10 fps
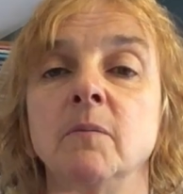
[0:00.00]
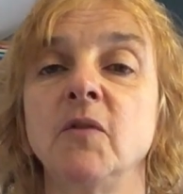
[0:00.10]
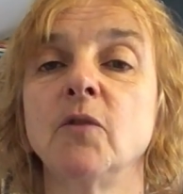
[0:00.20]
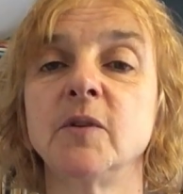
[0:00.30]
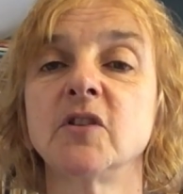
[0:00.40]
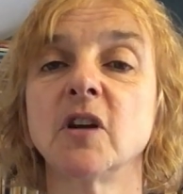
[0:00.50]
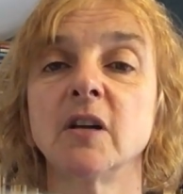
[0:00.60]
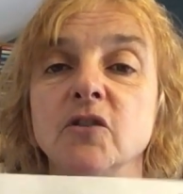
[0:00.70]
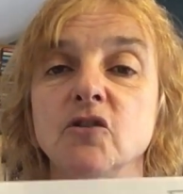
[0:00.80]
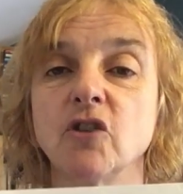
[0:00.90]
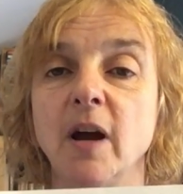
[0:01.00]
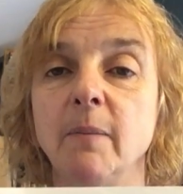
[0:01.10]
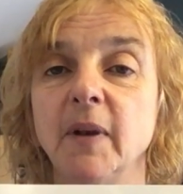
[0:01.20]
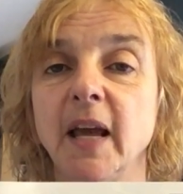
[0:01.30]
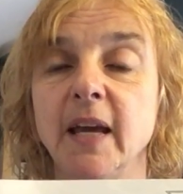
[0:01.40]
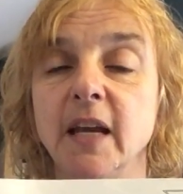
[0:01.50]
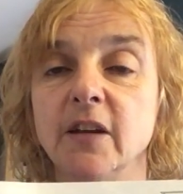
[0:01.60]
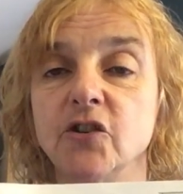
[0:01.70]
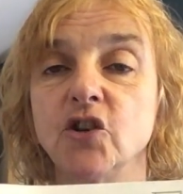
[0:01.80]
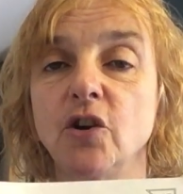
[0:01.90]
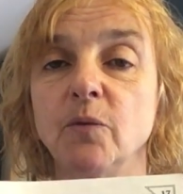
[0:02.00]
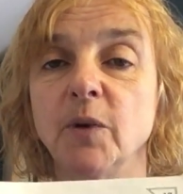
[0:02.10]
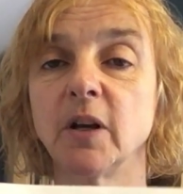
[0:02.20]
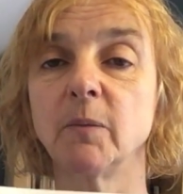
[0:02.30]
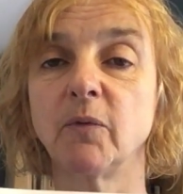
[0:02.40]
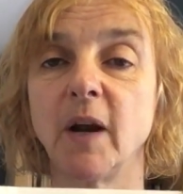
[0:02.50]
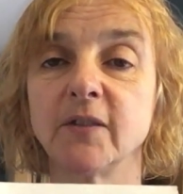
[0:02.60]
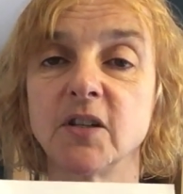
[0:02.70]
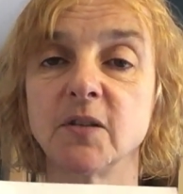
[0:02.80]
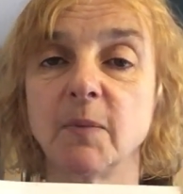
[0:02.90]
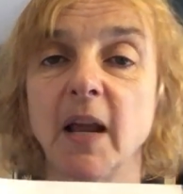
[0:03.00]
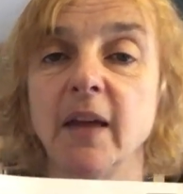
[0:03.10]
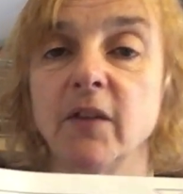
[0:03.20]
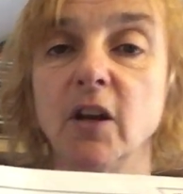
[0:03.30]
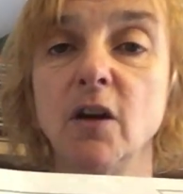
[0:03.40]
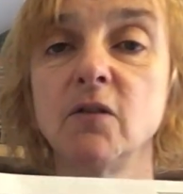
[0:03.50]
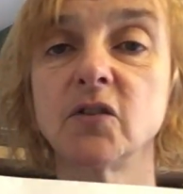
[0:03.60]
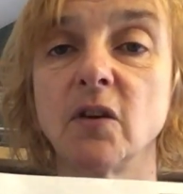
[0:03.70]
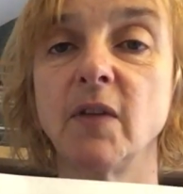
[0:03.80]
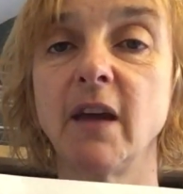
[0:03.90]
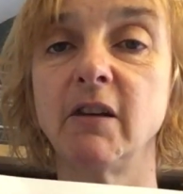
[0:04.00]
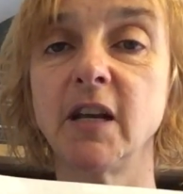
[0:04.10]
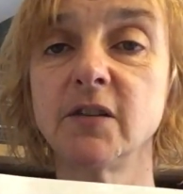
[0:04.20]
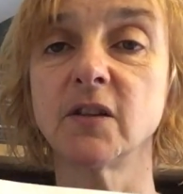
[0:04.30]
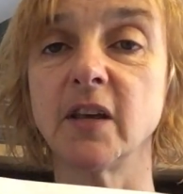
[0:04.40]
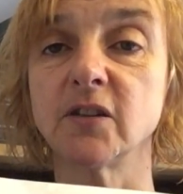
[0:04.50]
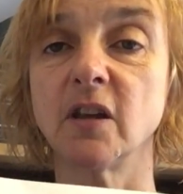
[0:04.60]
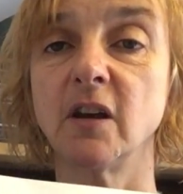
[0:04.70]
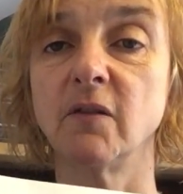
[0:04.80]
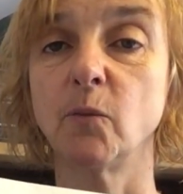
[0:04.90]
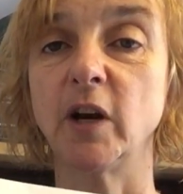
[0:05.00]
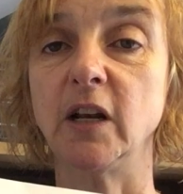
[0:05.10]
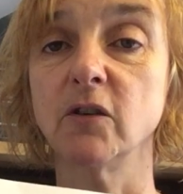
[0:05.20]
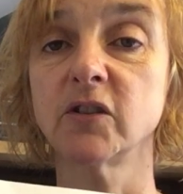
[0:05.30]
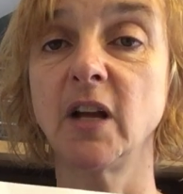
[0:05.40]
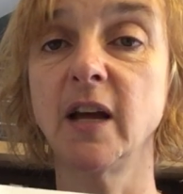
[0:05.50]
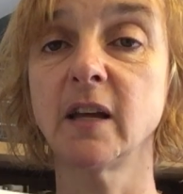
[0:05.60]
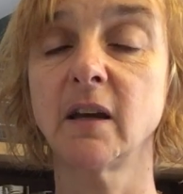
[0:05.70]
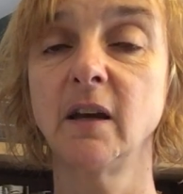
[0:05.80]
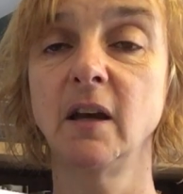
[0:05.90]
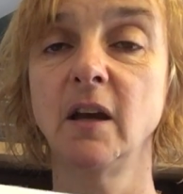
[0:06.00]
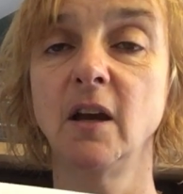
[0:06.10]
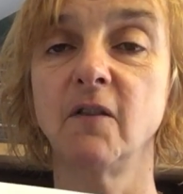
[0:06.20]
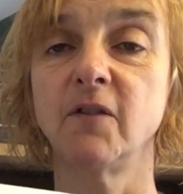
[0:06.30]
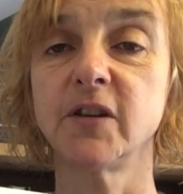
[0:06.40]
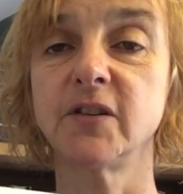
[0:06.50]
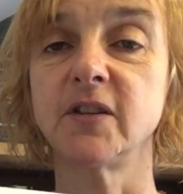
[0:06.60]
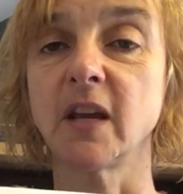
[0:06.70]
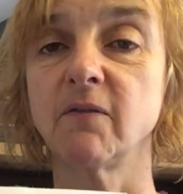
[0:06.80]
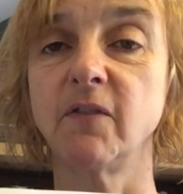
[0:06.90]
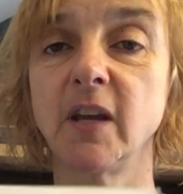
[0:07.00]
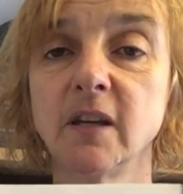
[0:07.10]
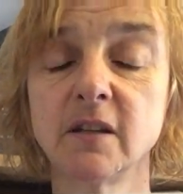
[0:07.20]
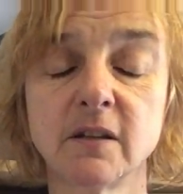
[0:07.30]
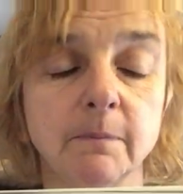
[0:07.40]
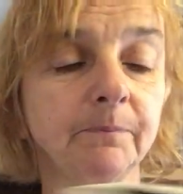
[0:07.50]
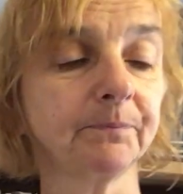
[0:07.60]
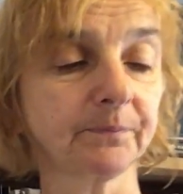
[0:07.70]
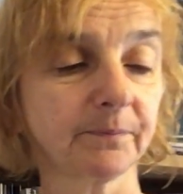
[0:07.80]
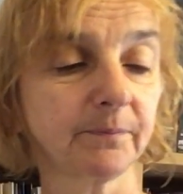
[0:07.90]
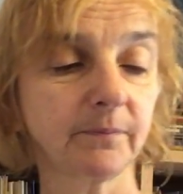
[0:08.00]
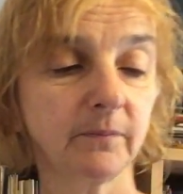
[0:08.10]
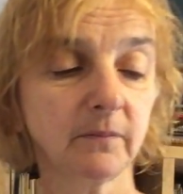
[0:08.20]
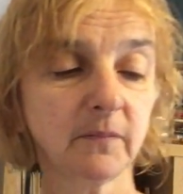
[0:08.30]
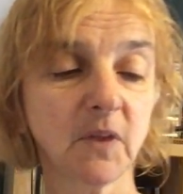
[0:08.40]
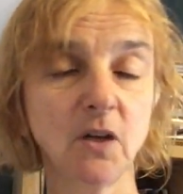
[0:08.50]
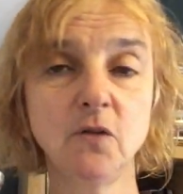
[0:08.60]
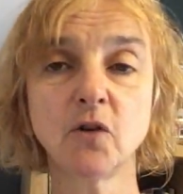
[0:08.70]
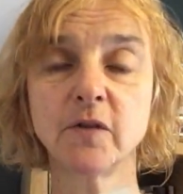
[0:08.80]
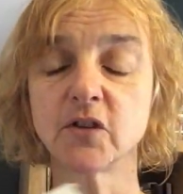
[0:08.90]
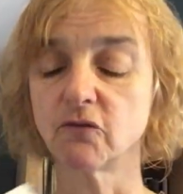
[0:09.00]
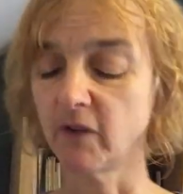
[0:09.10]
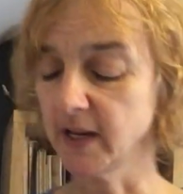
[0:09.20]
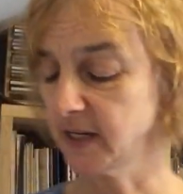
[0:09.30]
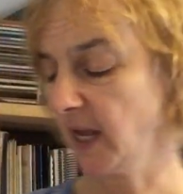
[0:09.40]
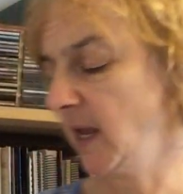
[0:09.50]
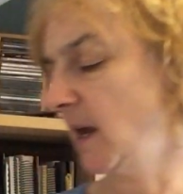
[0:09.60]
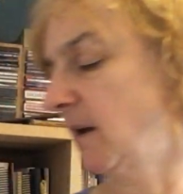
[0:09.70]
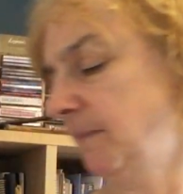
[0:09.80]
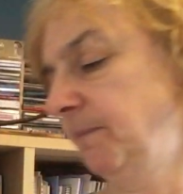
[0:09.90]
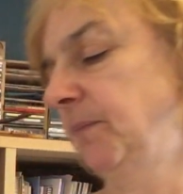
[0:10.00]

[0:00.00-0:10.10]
Before we start to try and play it in a tune, we're going to practice playing the note. So there it is. That's what it looks like. First and second fingers. You've got this grid here.